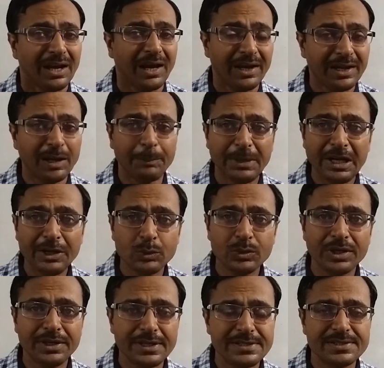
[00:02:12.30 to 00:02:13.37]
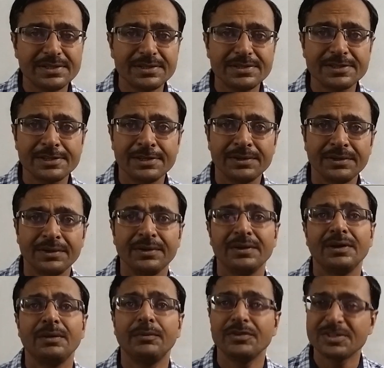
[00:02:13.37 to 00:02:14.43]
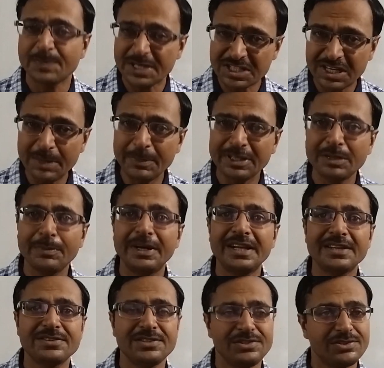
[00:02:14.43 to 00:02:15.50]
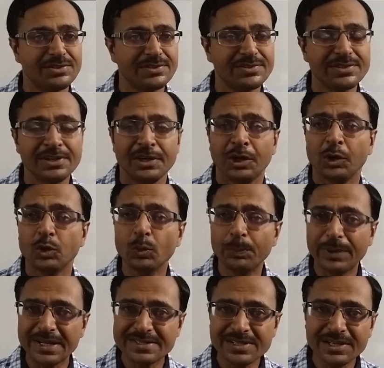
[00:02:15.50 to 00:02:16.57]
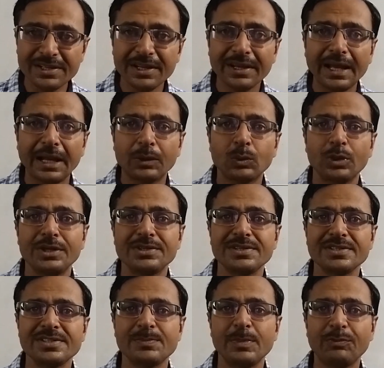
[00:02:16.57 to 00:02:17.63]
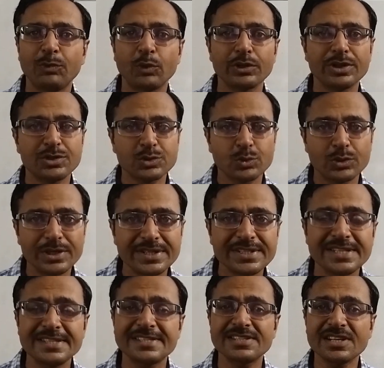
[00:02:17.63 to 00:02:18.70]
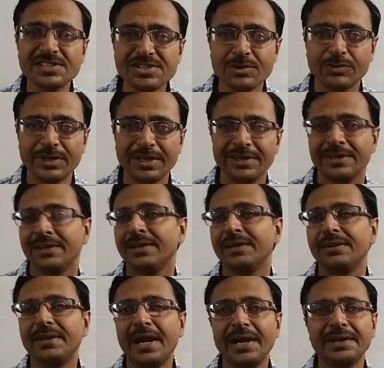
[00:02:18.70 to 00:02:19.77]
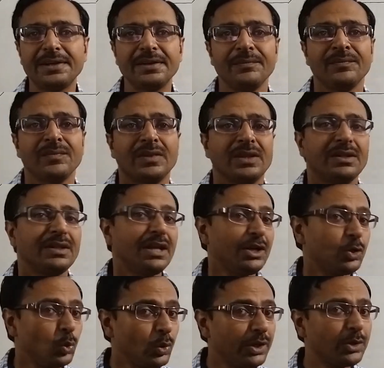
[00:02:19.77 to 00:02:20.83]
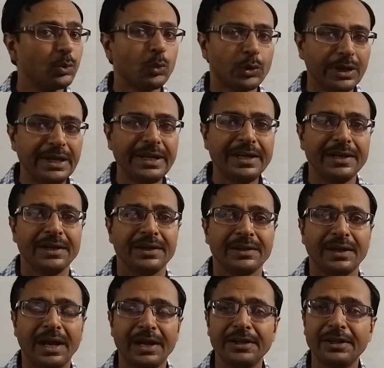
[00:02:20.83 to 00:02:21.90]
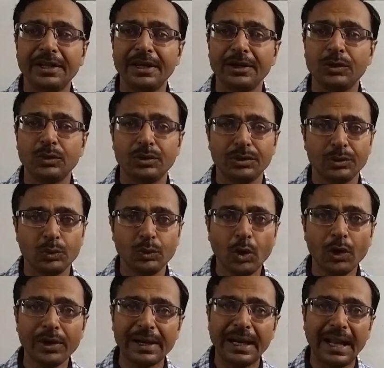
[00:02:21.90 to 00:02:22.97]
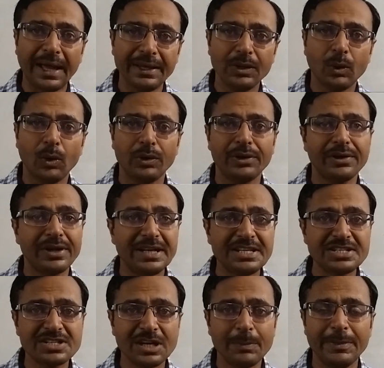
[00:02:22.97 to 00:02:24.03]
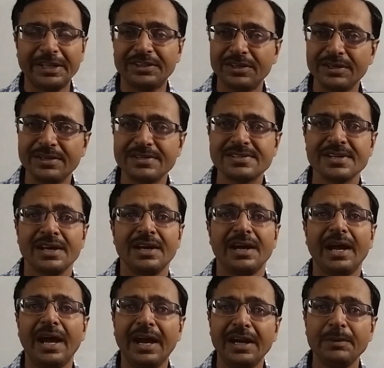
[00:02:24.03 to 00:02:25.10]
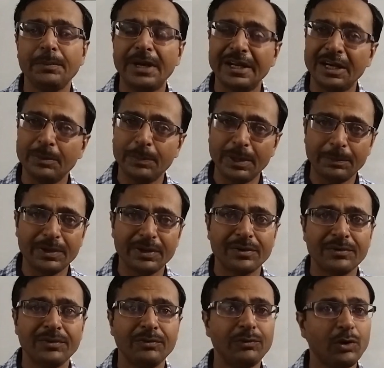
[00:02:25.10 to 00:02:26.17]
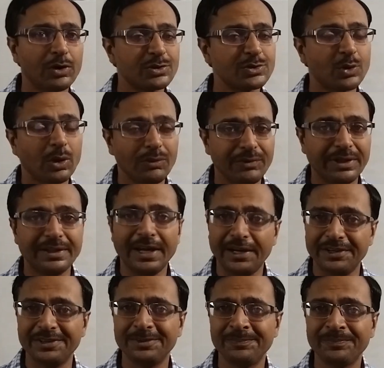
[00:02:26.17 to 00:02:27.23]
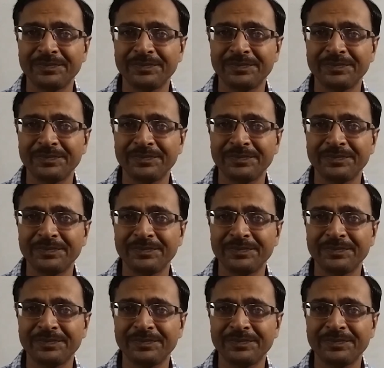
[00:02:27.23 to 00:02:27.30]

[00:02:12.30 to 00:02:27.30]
I appeal to the teachers, especially mathematics teachers, to present the calculations before the students in such a way that they do it orally and they do not rely on traditional methods and pen and paper for solving that.